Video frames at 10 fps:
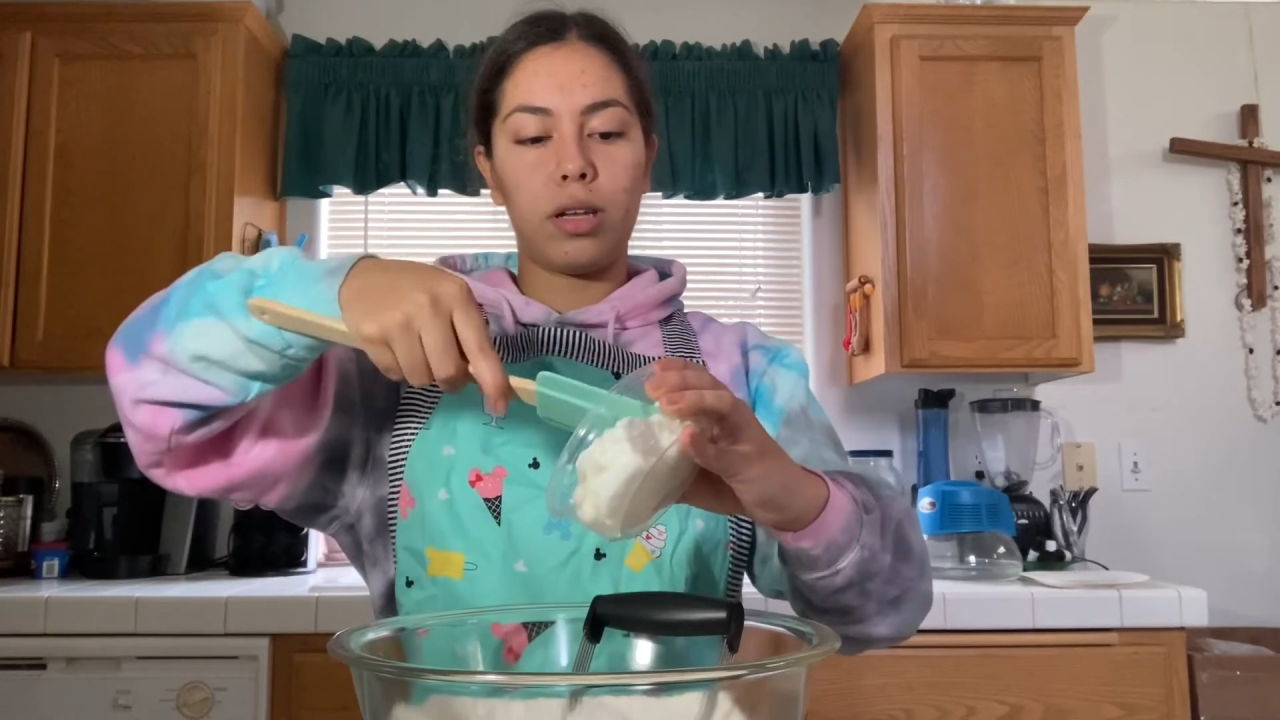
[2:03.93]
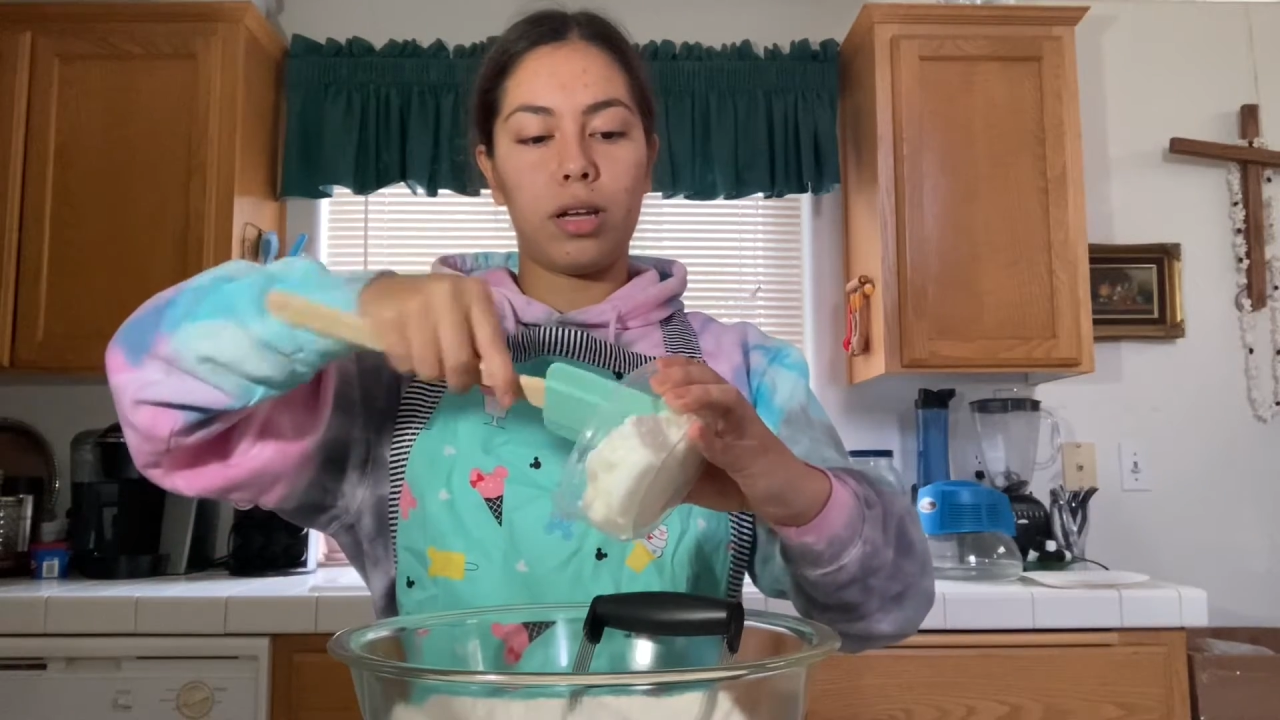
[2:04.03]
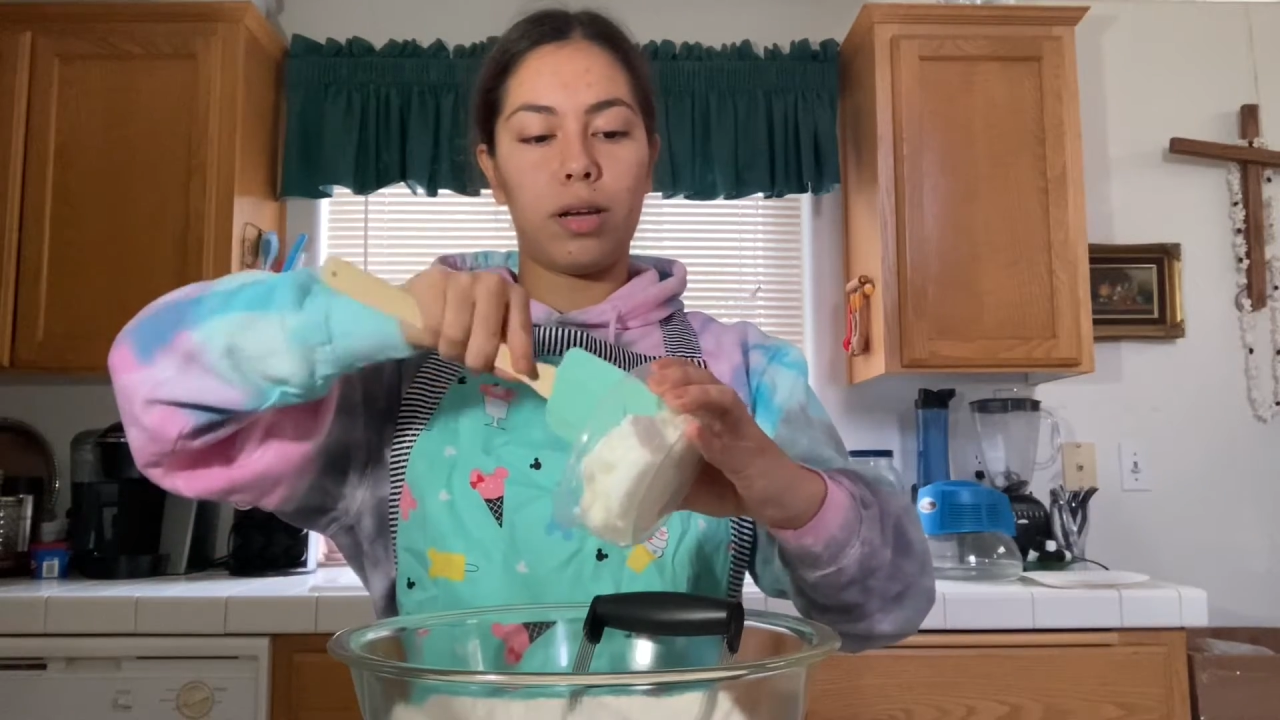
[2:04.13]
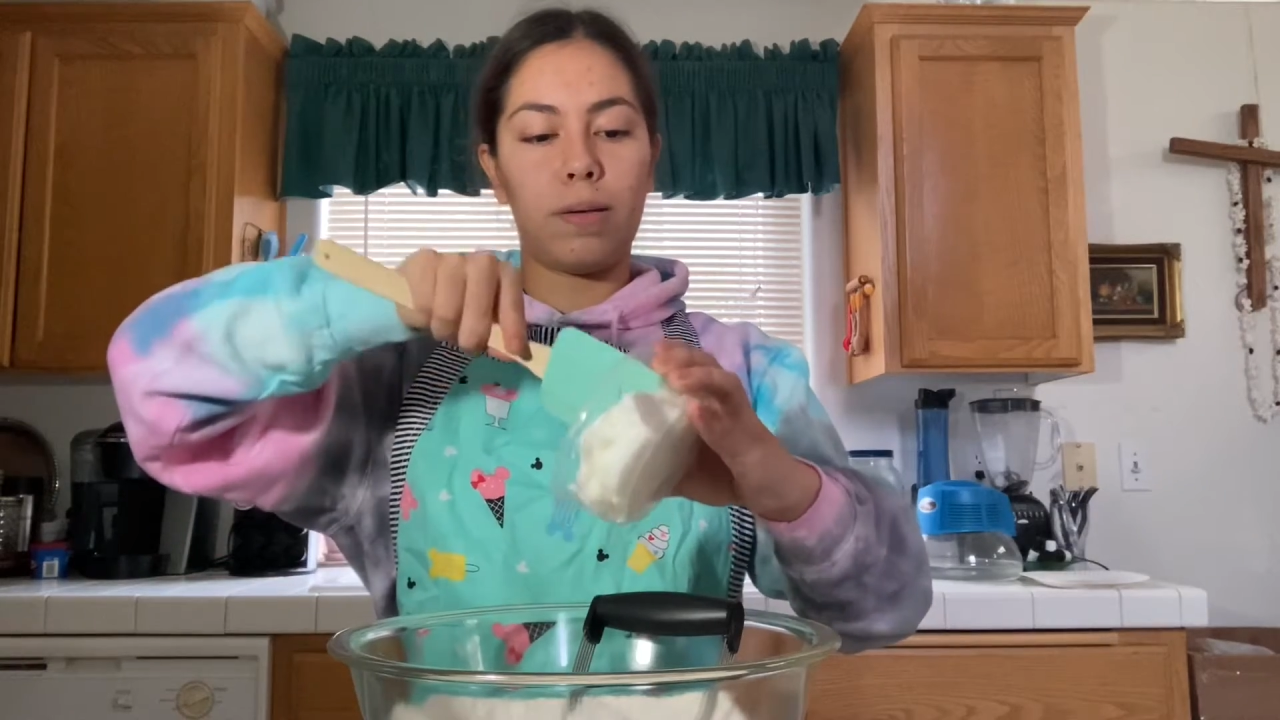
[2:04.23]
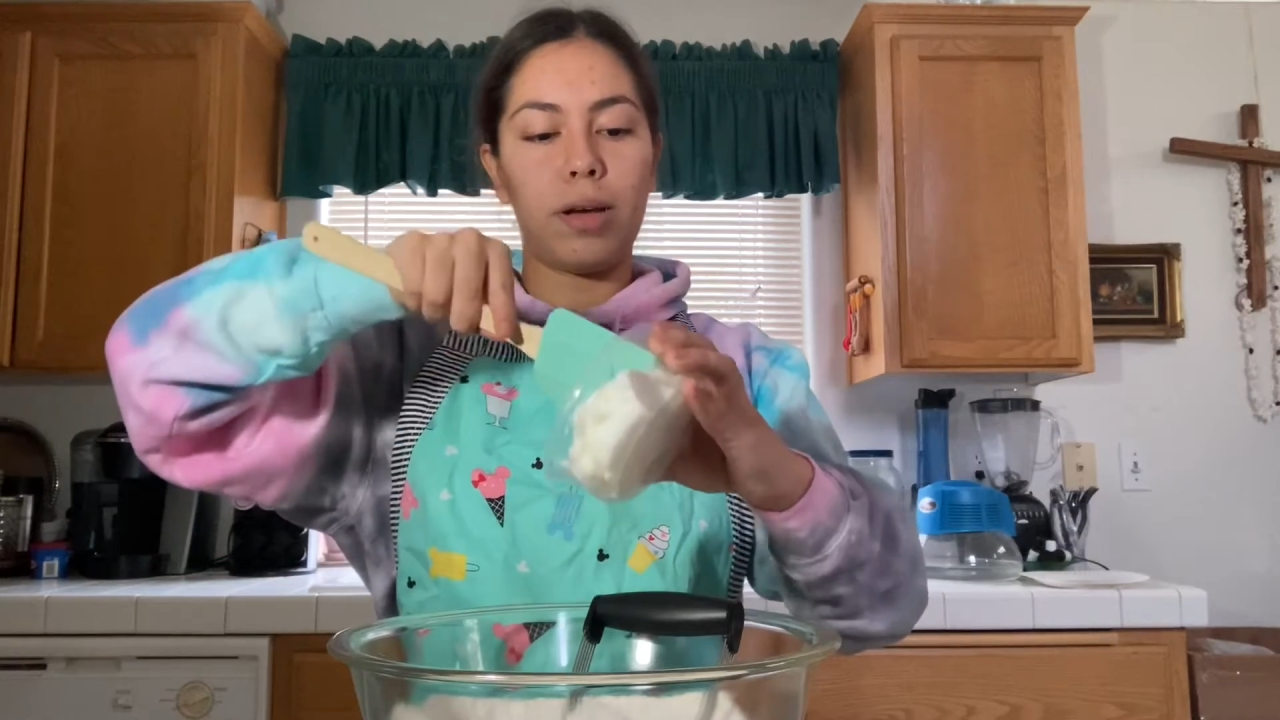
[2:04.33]

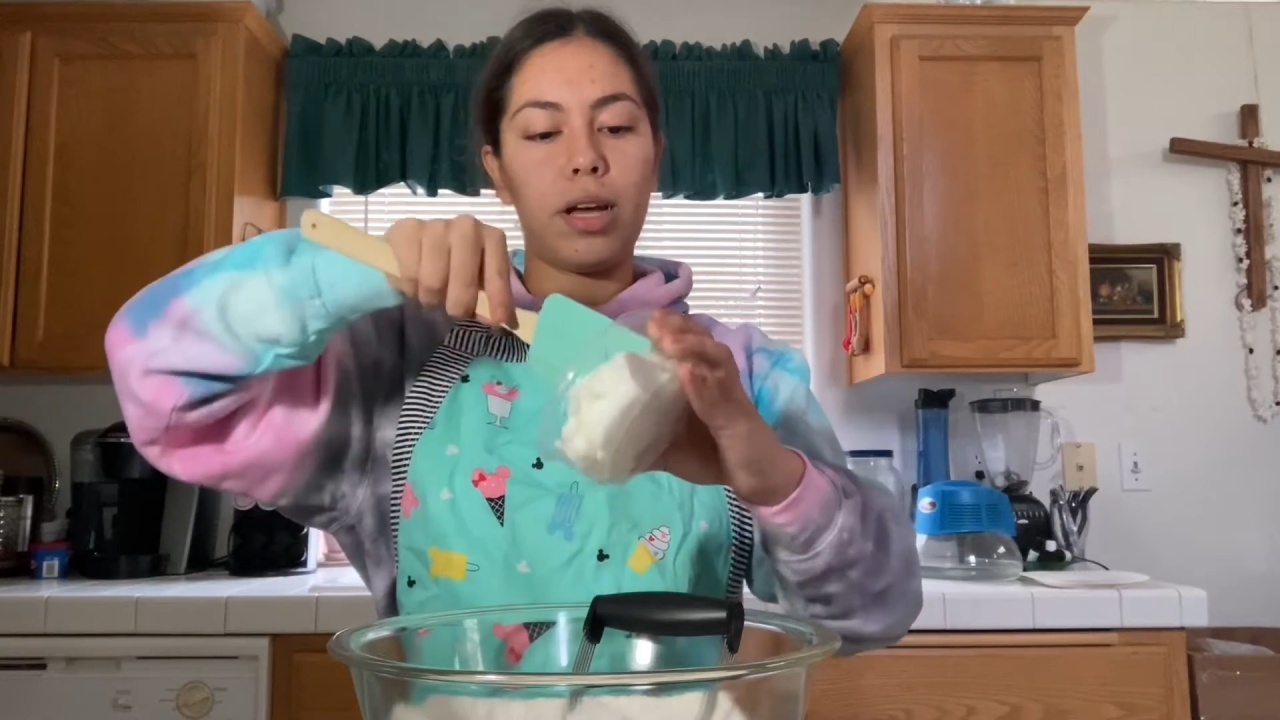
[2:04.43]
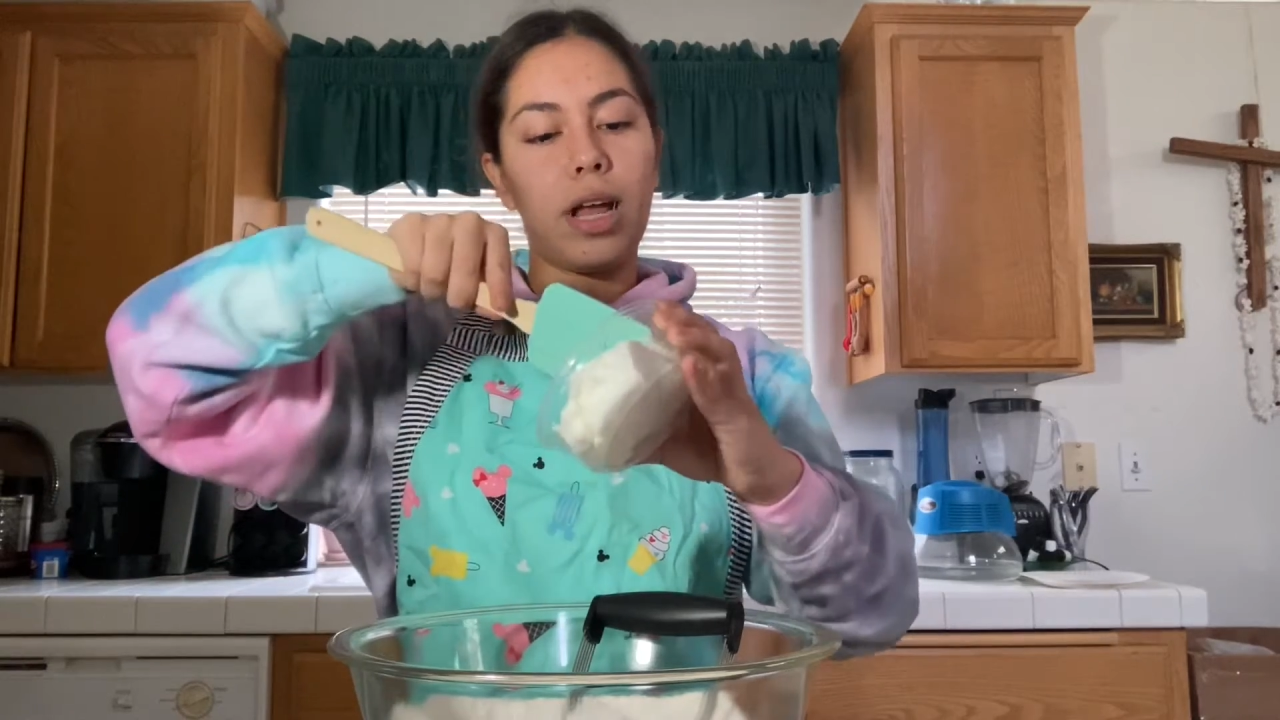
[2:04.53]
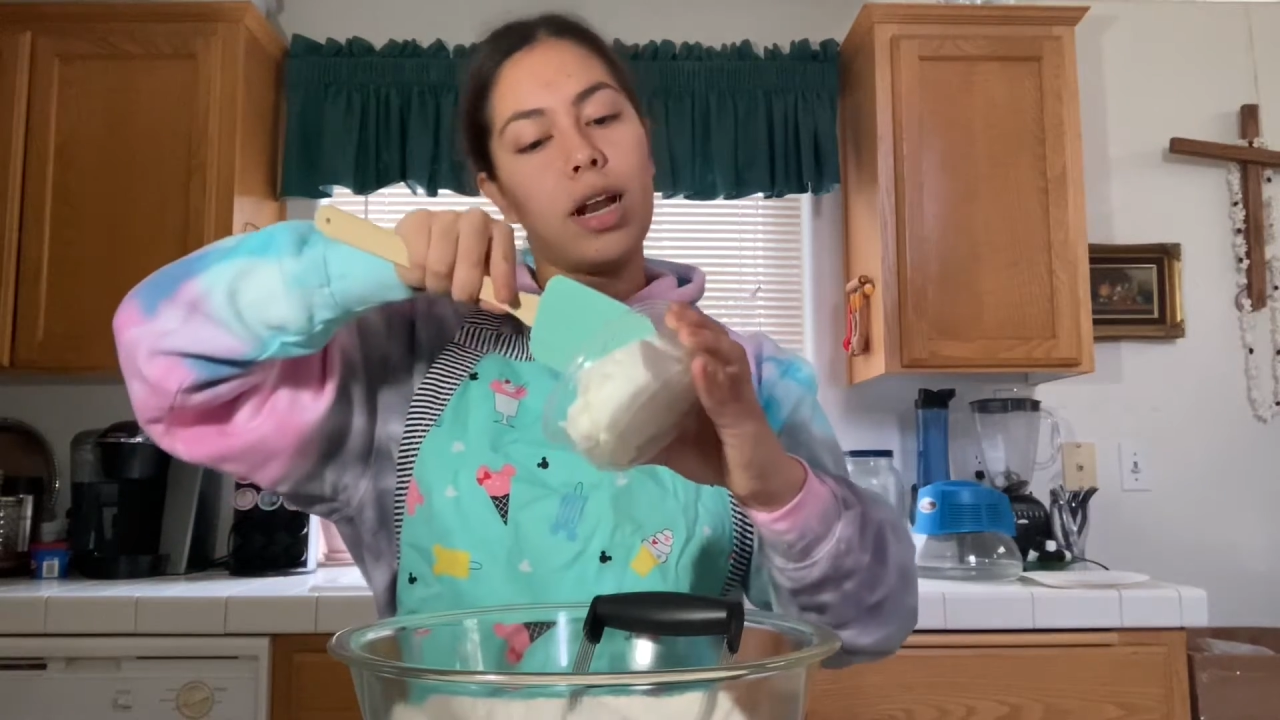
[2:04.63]
I'm not going to